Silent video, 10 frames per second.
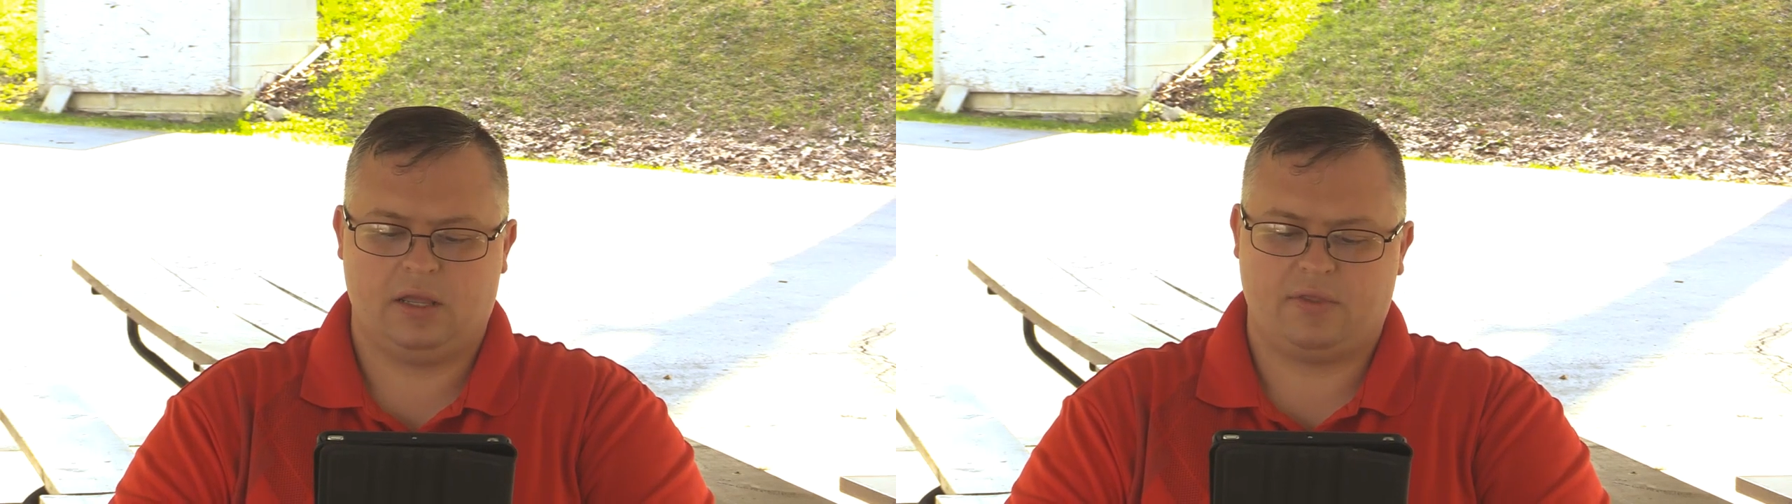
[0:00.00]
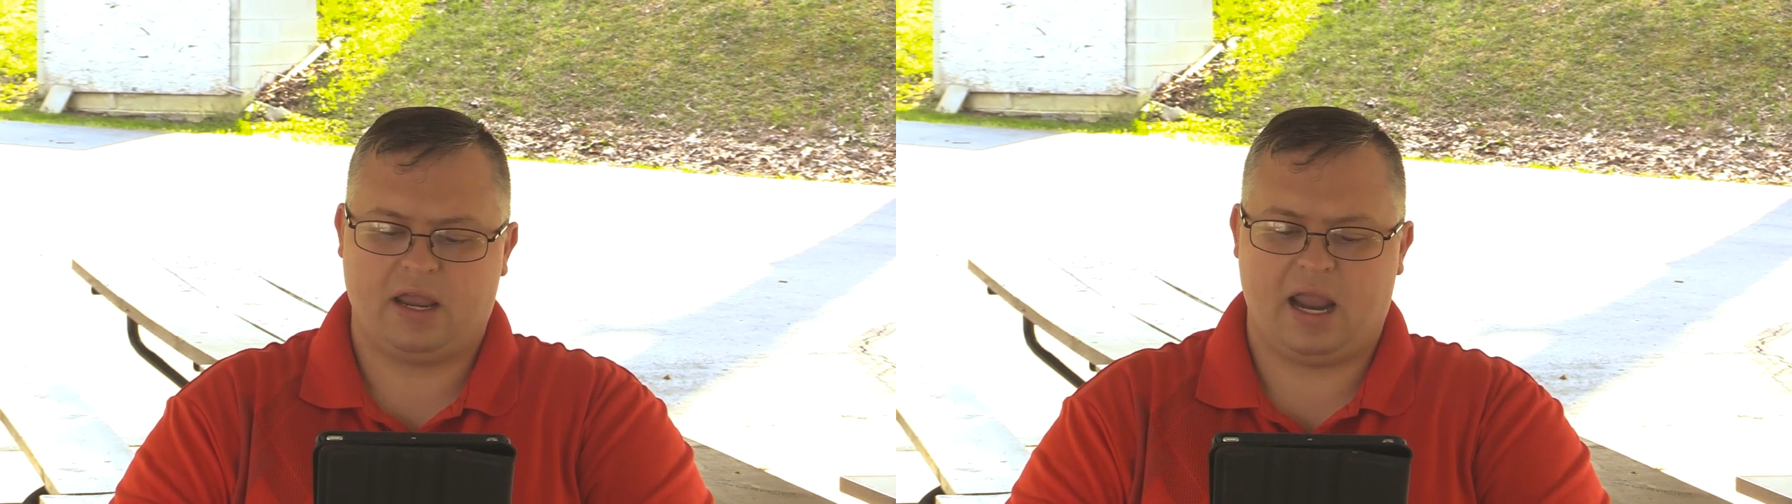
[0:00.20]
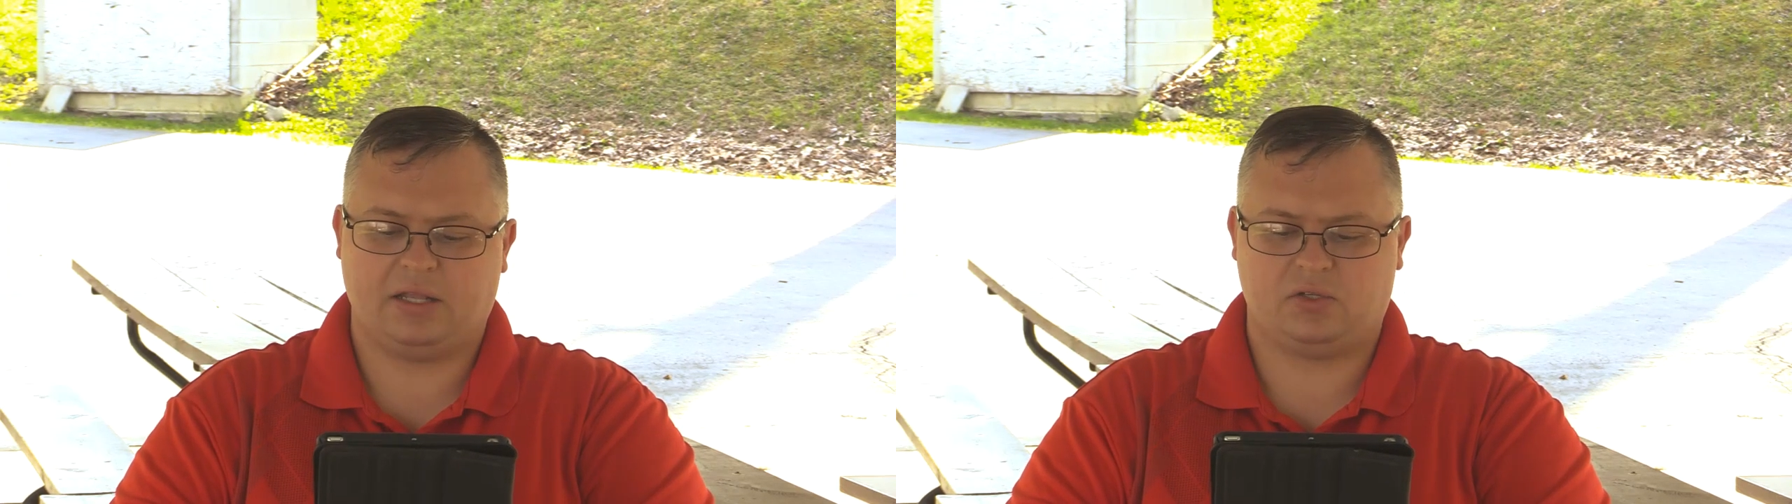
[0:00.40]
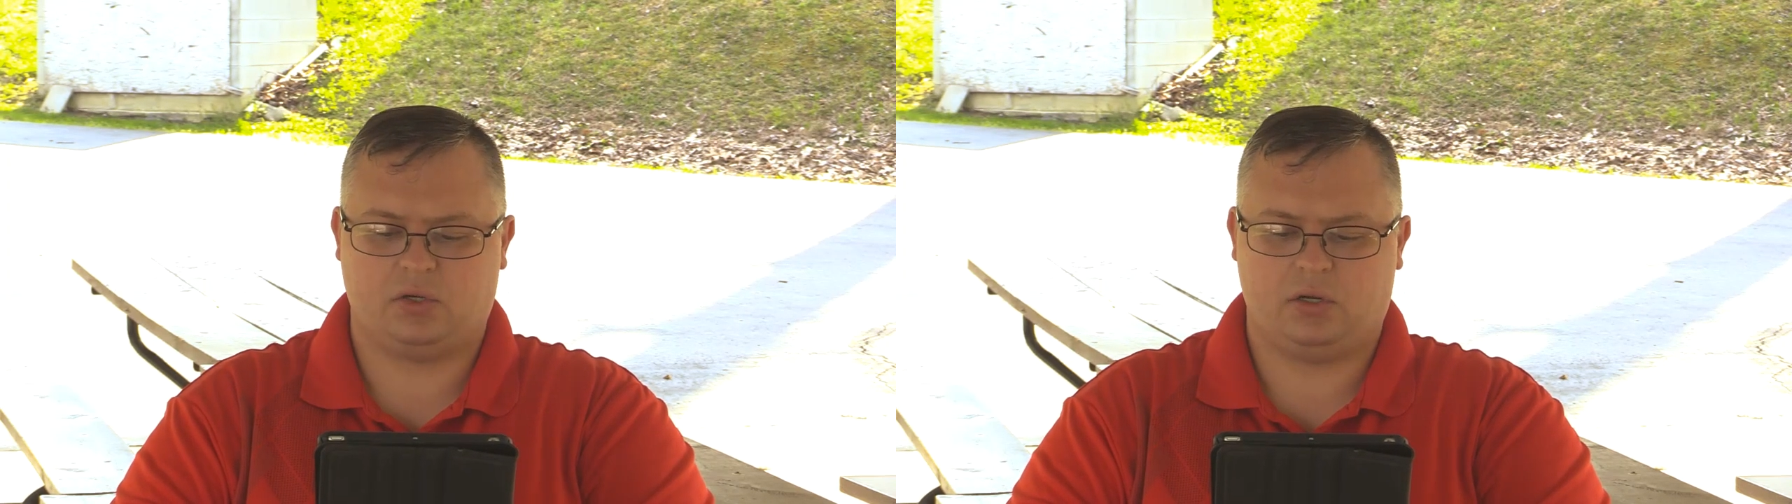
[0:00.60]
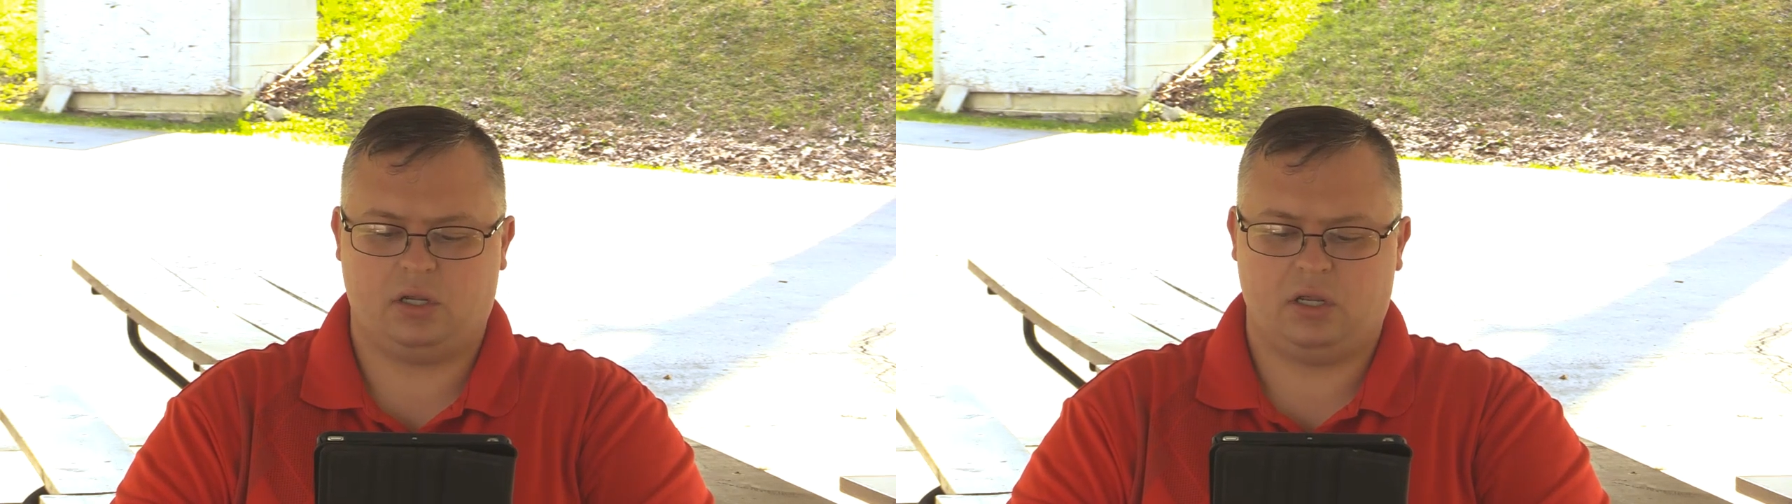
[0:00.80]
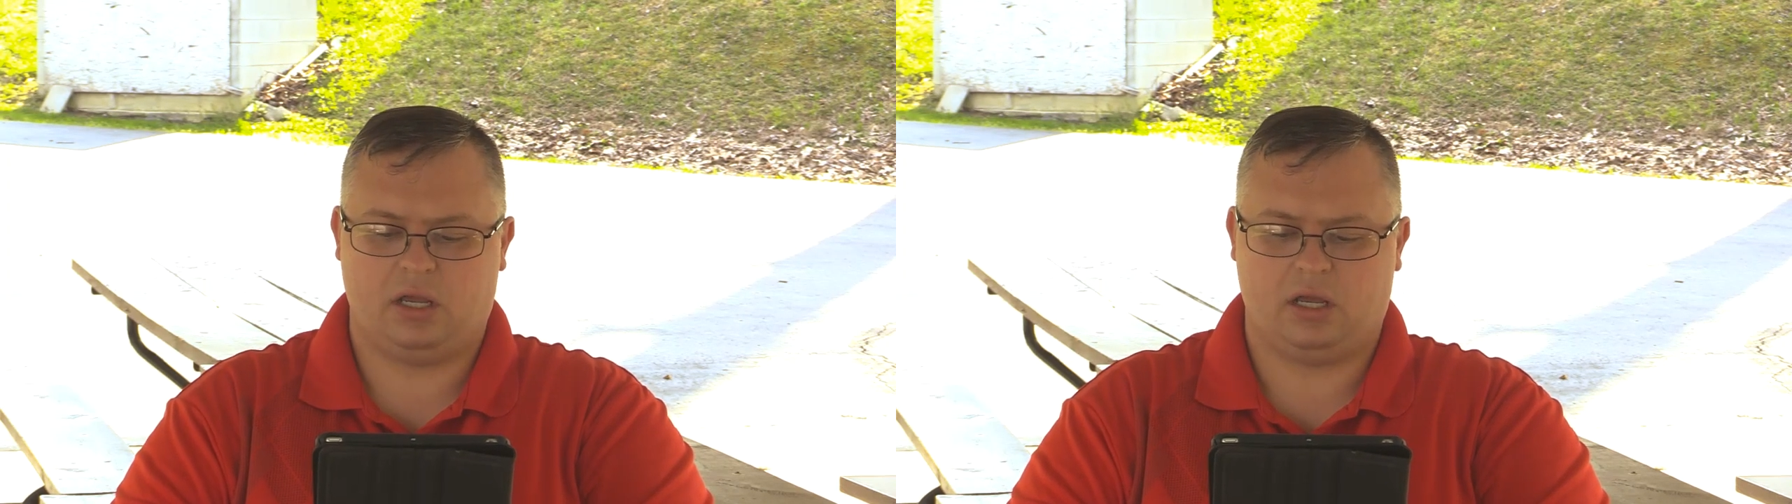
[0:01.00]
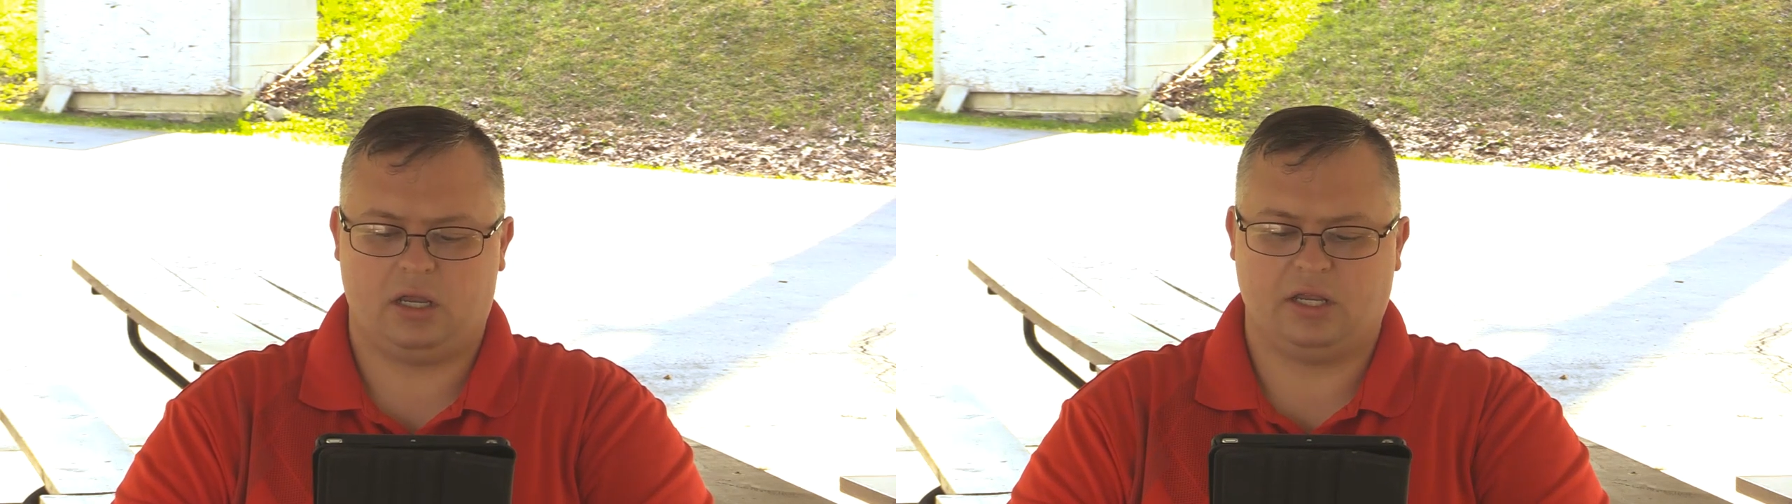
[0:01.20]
They answered uh,